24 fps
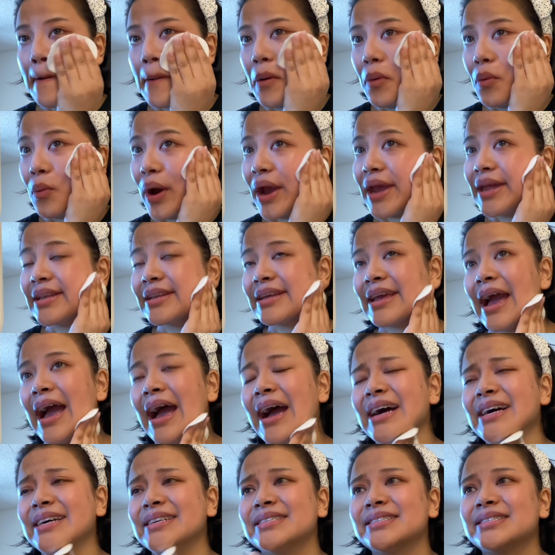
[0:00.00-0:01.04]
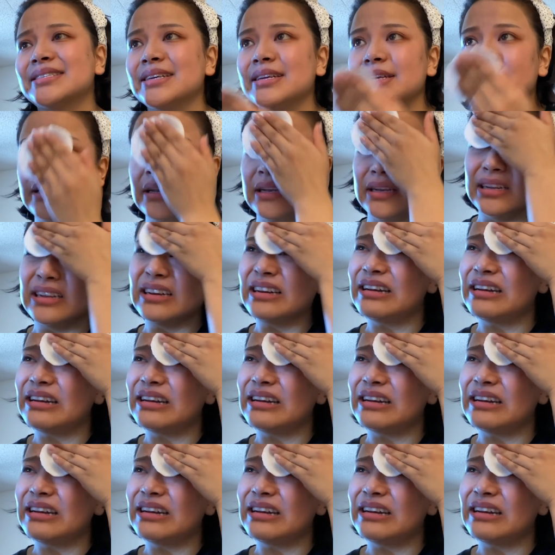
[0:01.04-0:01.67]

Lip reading: white cast and